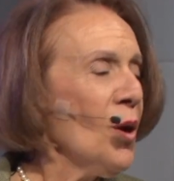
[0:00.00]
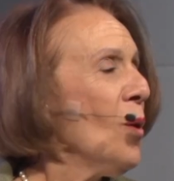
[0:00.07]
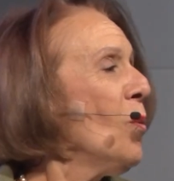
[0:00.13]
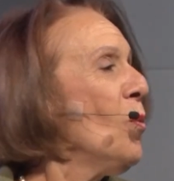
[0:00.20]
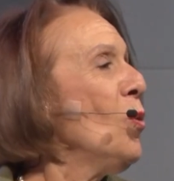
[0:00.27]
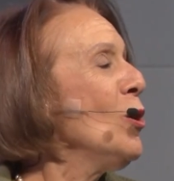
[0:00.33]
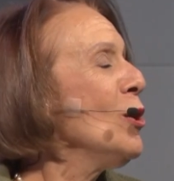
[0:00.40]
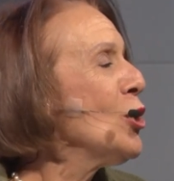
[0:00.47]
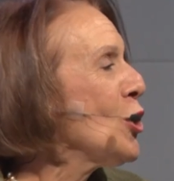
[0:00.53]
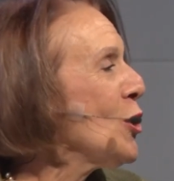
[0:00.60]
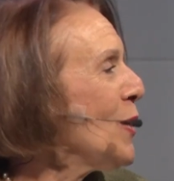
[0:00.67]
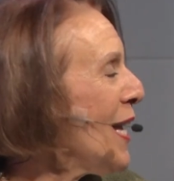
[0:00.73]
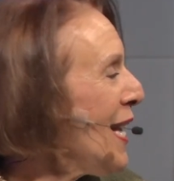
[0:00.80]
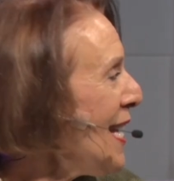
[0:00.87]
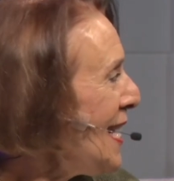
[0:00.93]
were
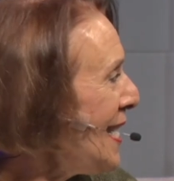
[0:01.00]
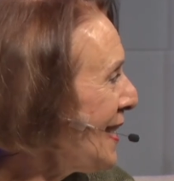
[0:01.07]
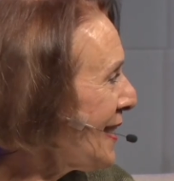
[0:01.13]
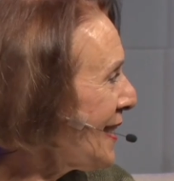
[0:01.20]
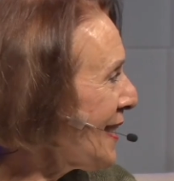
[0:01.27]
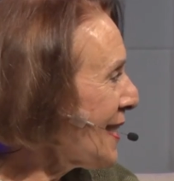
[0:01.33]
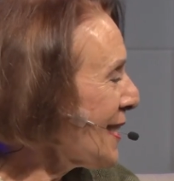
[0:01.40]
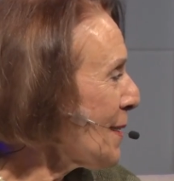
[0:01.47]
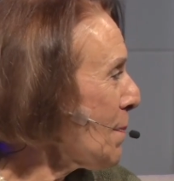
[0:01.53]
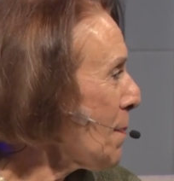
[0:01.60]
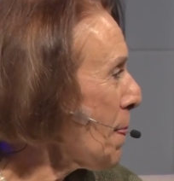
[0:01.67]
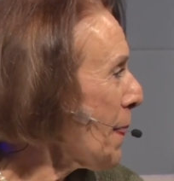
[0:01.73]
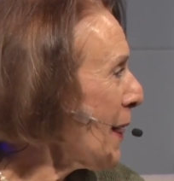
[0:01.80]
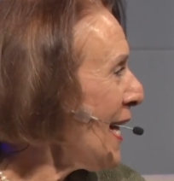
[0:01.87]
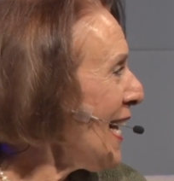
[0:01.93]
to end
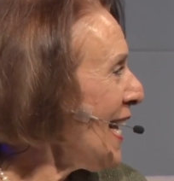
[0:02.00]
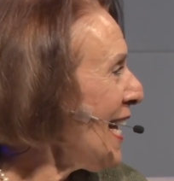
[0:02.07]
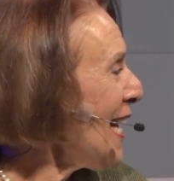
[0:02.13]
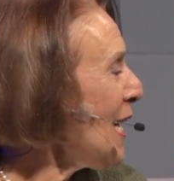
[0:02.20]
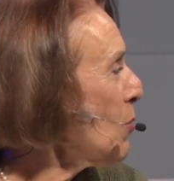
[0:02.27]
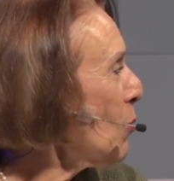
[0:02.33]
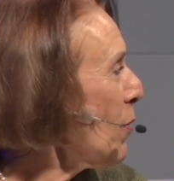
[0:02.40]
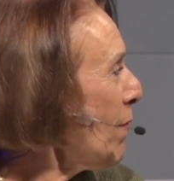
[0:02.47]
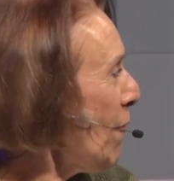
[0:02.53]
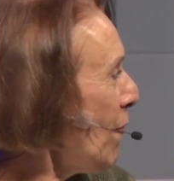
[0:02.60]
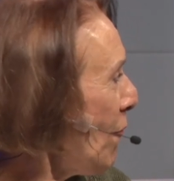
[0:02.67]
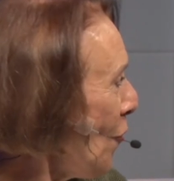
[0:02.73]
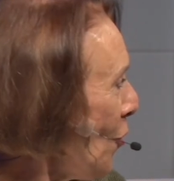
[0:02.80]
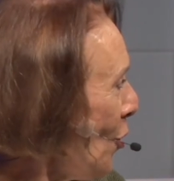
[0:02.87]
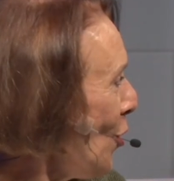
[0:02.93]
it would
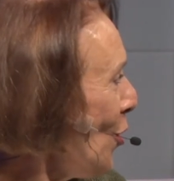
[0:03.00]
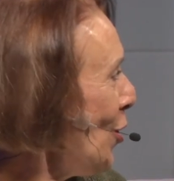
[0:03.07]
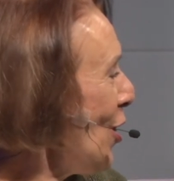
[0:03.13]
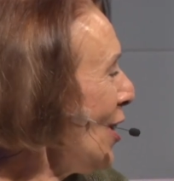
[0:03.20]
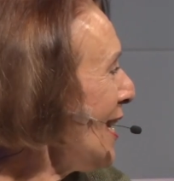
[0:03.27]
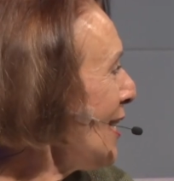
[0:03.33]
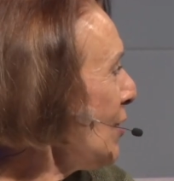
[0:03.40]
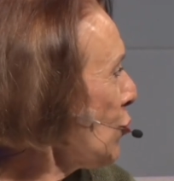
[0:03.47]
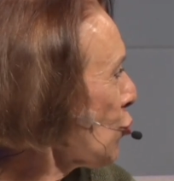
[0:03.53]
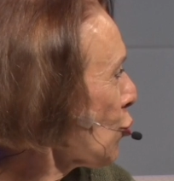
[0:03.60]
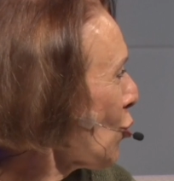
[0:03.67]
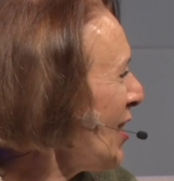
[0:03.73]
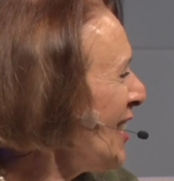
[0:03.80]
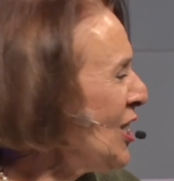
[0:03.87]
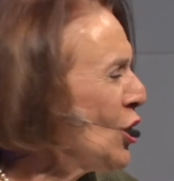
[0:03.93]
further
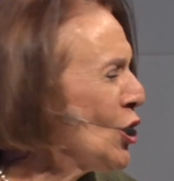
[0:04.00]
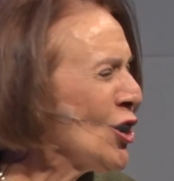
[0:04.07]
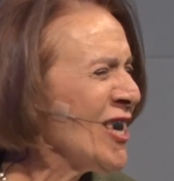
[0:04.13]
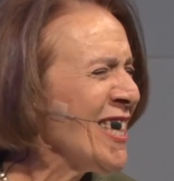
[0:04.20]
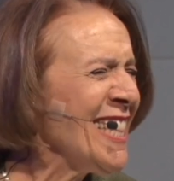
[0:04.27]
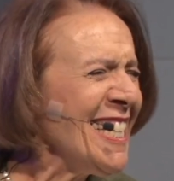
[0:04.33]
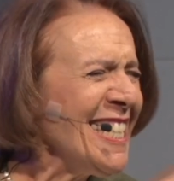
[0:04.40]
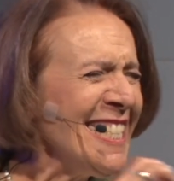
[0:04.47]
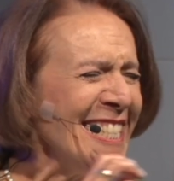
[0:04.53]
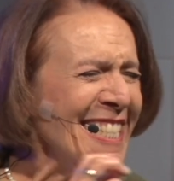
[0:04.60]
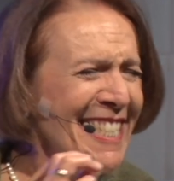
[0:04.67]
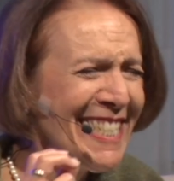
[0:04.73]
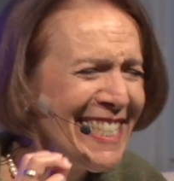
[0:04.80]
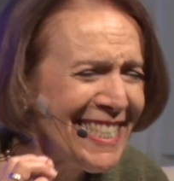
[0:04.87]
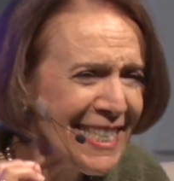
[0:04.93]
entrench the
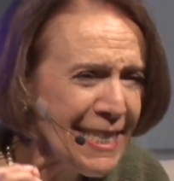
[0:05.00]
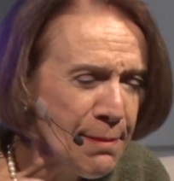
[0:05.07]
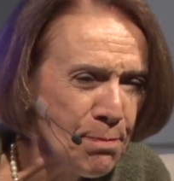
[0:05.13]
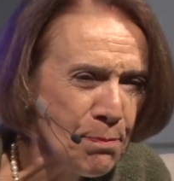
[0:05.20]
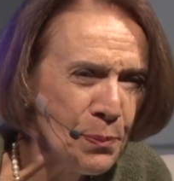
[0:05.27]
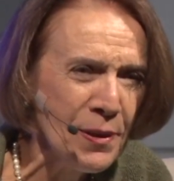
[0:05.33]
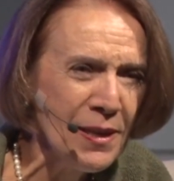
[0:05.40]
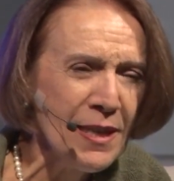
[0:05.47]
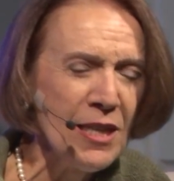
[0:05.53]
deep